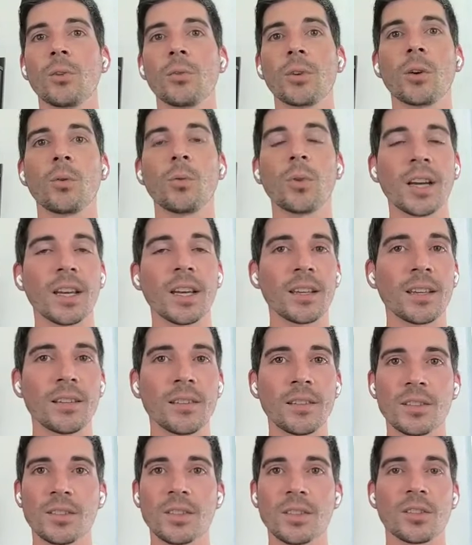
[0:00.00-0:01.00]
going away.
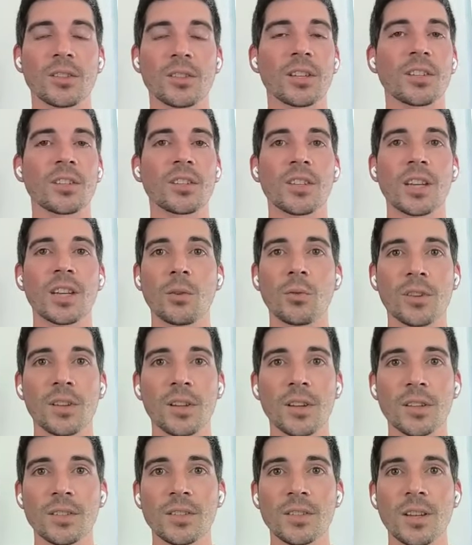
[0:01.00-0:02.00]
These things are going to stay with
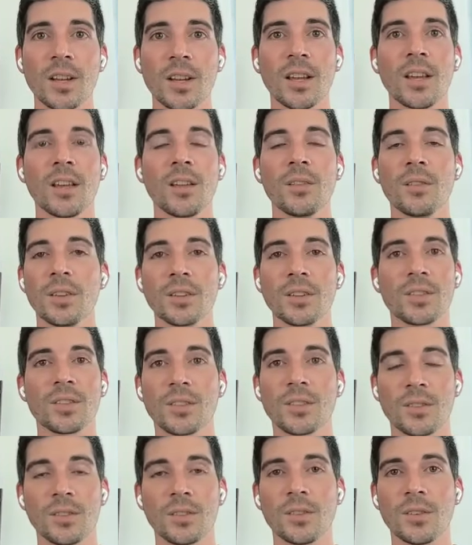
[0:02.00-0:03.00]
us.
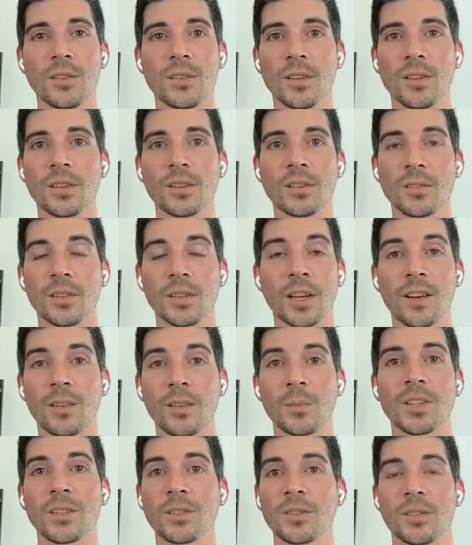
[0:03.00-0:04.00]
The
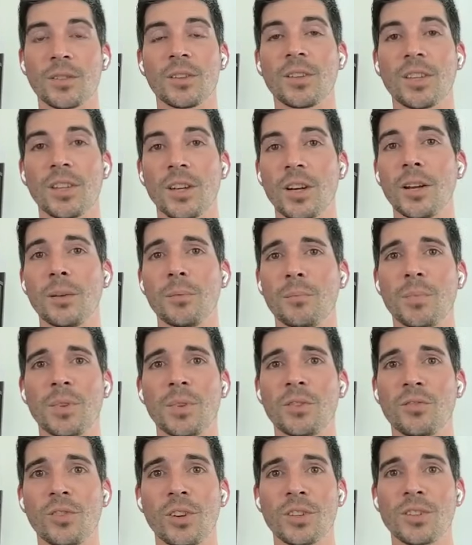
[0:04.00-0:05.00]
government cannot
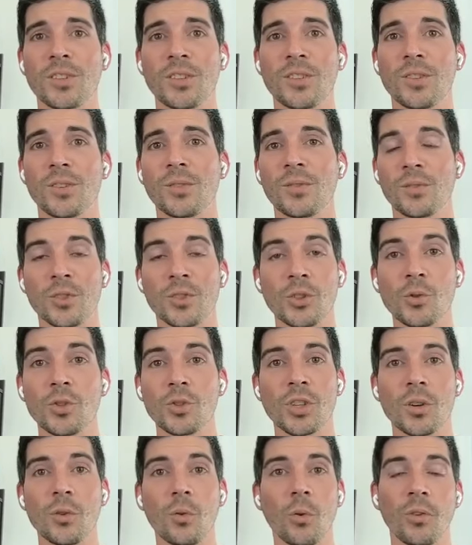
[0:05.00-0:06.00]
be trusted to
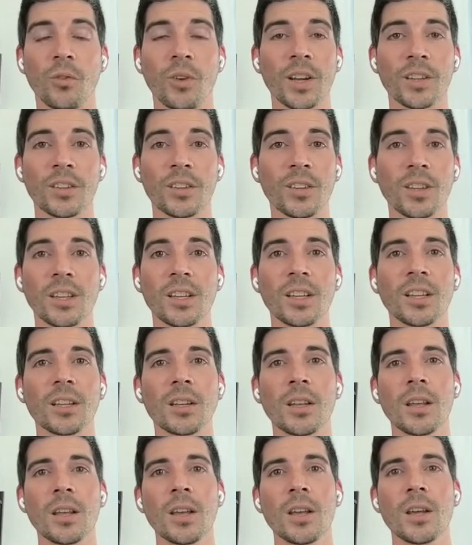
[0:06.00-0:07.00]
use it or regulate
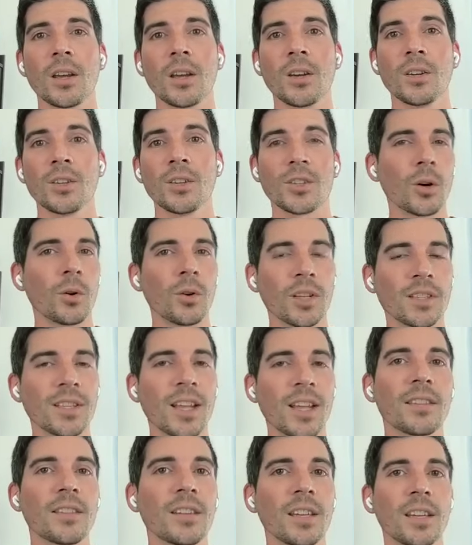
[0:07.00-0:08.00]
it. So is
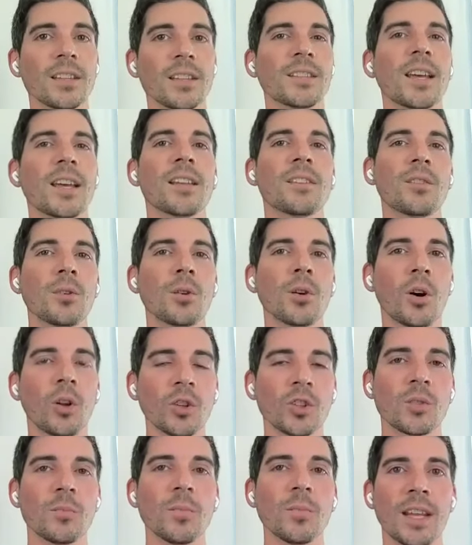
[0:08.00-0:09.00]
that the
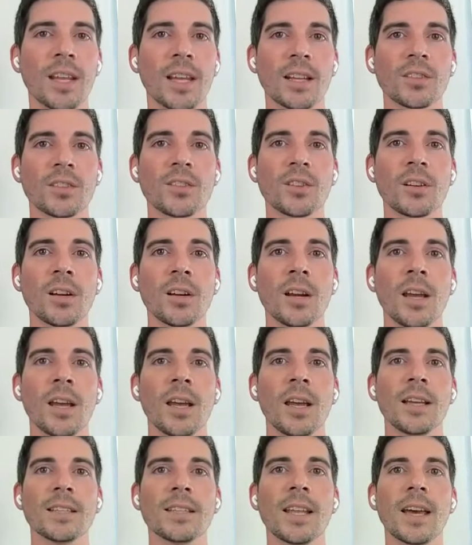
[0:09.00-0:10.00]
ultimate answer?
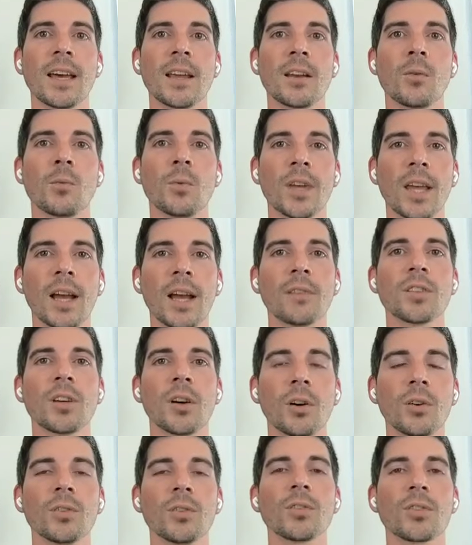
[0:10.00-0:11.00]
Is that we have
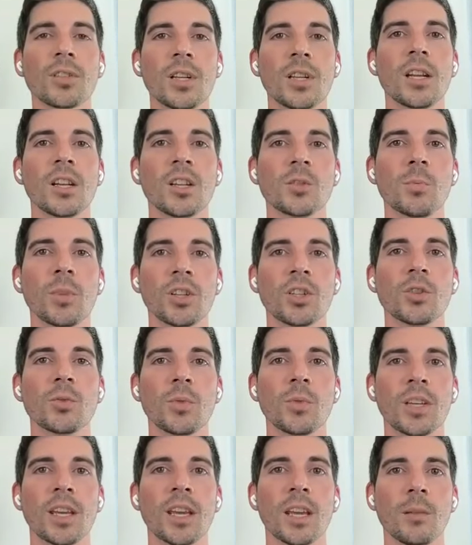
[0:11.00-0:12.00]
to understand as much as
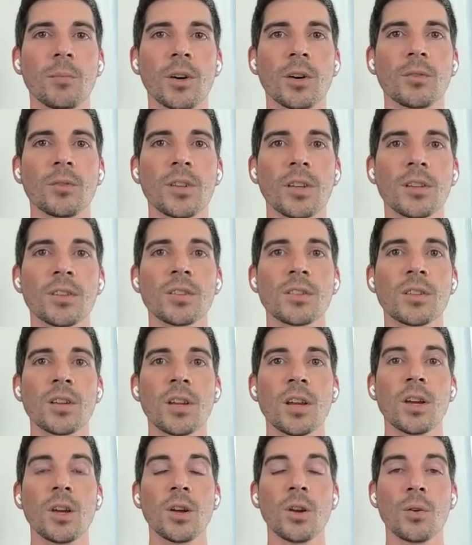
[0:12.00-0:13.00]
we can about this,